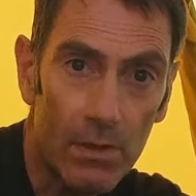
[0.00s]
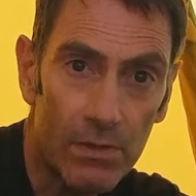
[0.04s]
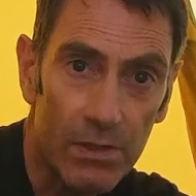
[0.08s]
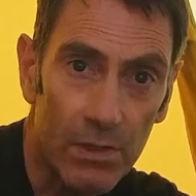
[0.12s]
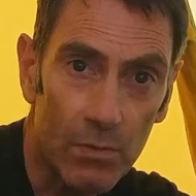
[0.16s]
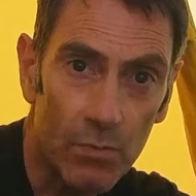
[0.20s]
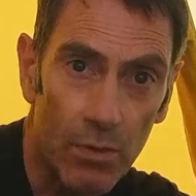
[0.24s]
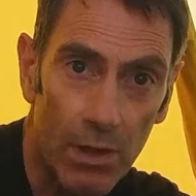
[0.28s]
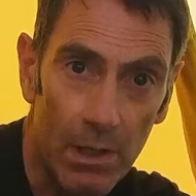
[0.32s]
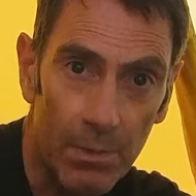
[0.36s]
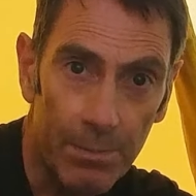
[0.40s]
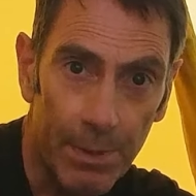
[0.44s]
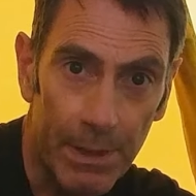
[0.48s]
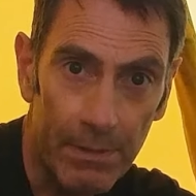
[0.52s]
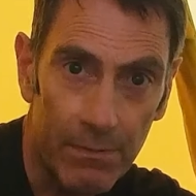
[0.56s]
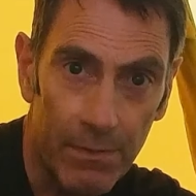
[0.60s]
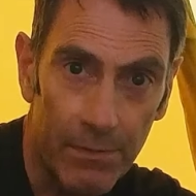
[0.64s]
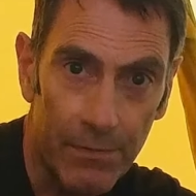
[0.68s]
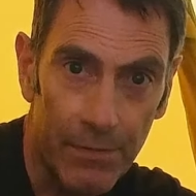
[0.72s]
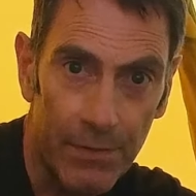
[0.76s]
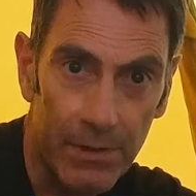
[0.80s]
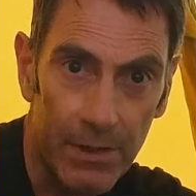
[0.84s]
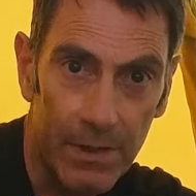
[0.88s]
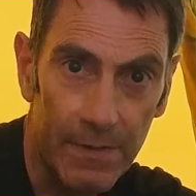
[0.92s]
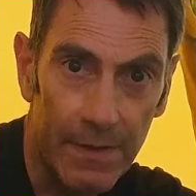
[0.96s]
So we'll be
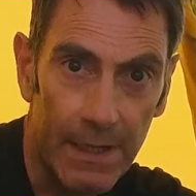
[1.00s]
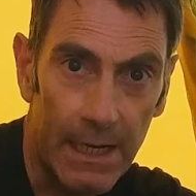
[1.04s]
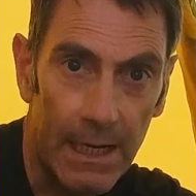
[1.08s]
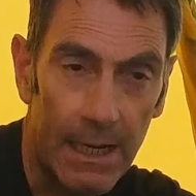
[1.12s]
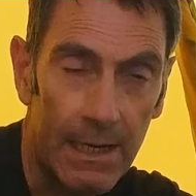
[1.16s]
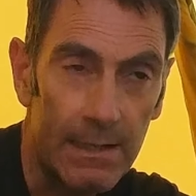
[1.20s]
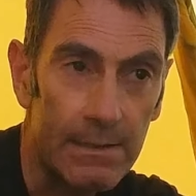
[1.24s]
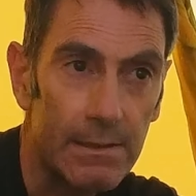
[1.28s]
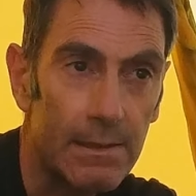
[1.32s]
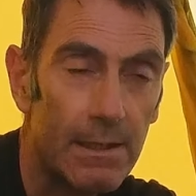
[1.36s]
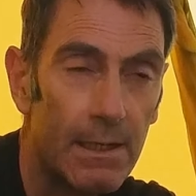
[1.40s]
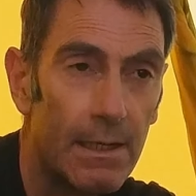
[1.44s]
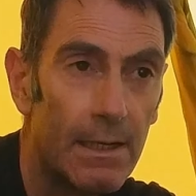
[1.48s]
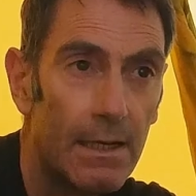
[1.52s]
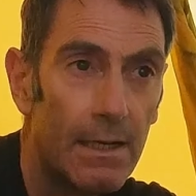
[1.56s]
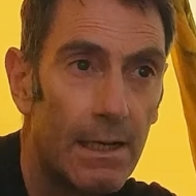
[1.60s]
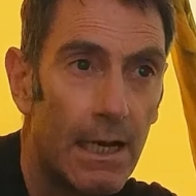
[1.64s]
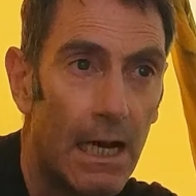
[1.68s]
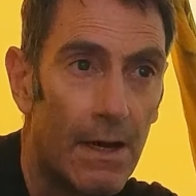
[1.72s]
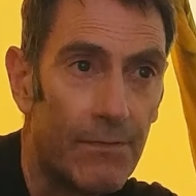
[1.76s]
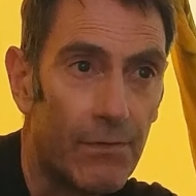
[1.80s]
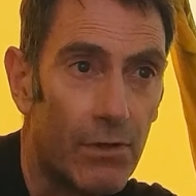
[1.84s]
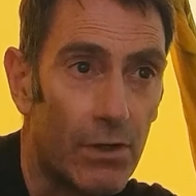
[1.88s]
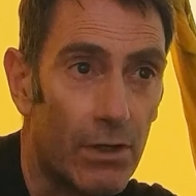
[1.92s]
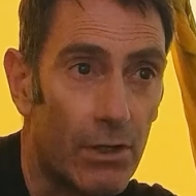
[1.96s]
reviewing that.
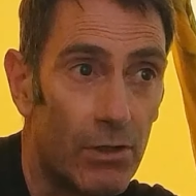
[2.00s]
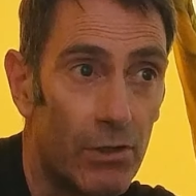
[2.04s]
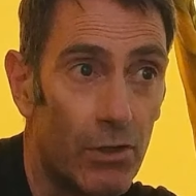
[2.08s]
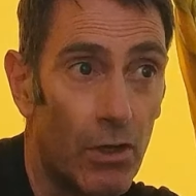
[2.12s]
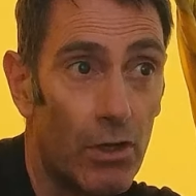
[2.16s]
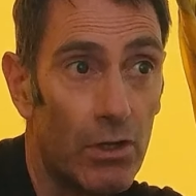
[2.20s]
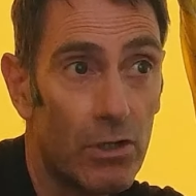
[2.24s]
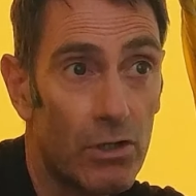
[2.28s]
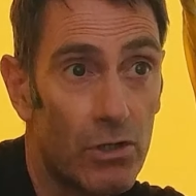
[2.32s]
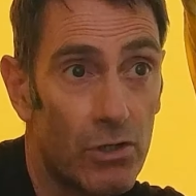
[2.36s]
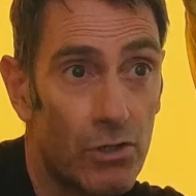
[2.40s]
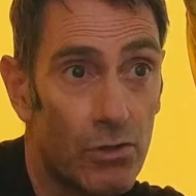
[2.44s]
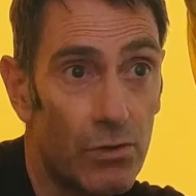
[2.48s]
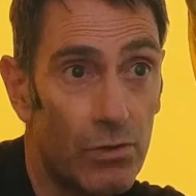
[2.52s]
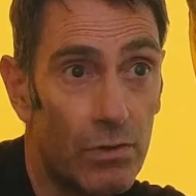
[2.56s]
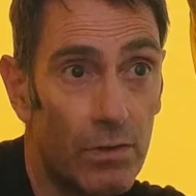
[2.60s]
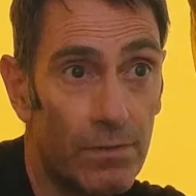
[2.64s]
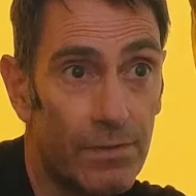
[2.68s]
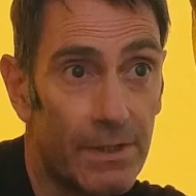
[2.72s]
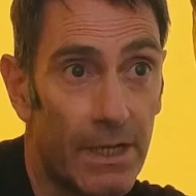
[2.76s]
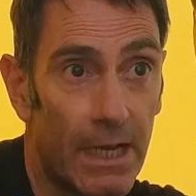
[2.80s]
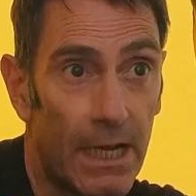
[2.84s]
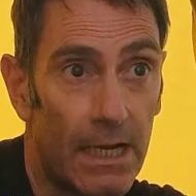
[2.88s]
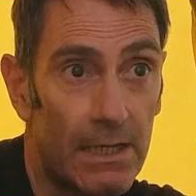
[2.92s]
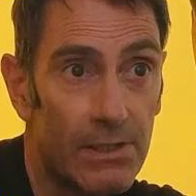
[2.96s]
I've got another
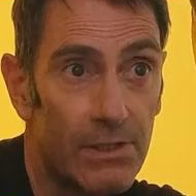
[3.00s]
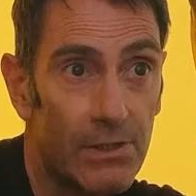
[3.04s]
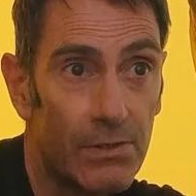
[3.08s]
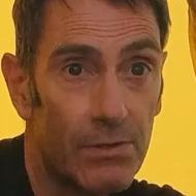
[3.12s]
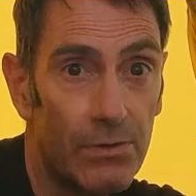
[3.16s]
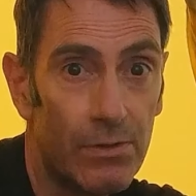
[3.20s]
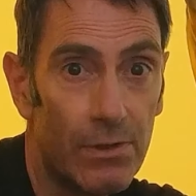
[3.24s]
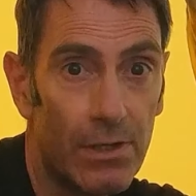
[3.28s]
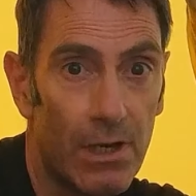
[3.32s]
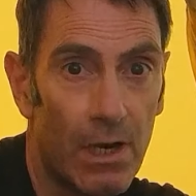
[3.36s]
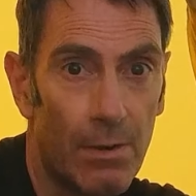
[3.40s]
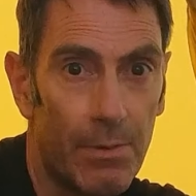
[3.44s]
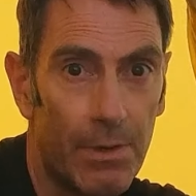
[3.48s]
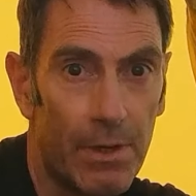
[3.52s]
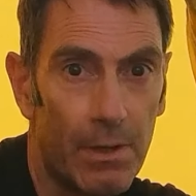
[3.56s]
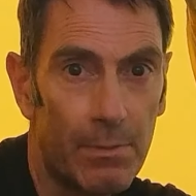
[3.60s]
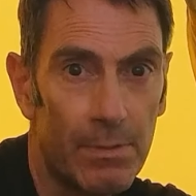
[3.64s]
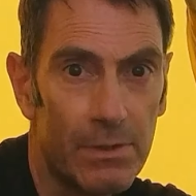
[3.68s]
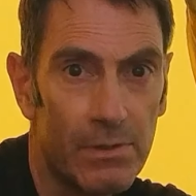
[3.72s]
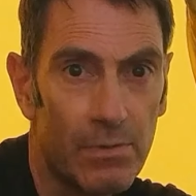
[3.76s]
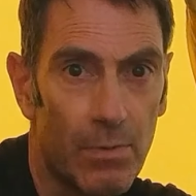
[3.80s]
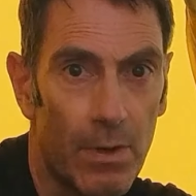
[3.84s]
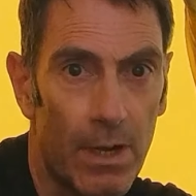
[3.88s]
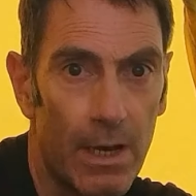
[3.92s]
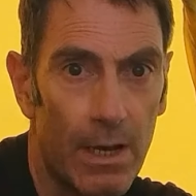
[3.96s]
stove test, you know, coming up
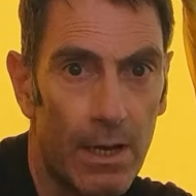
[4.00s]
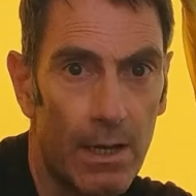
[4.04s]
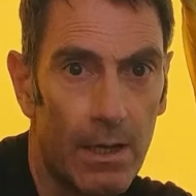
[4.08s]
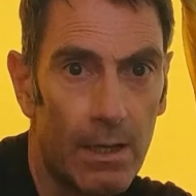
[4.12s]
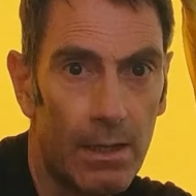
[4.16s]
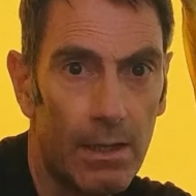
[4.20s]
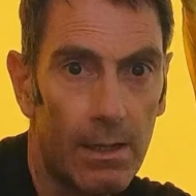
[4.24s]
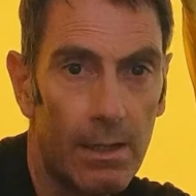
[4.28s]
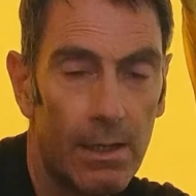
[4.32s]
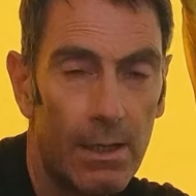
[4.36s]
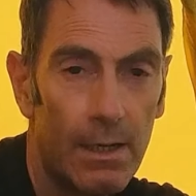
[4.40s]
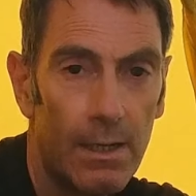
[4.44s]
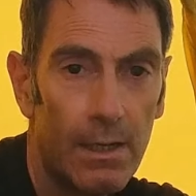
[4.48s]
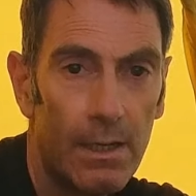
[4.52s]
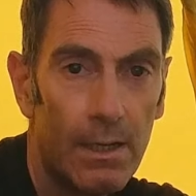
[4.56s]
as well.